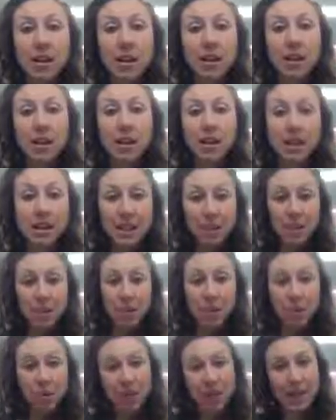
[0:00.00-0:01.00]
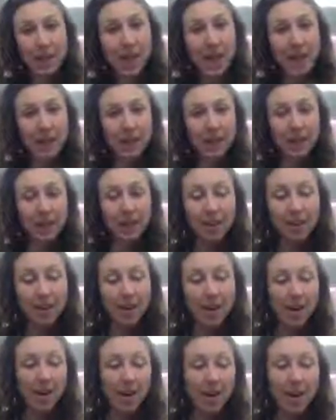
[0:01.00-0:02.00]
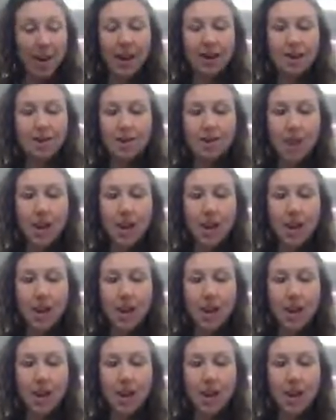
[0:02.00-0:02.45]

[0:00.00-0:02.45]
continue doing that and just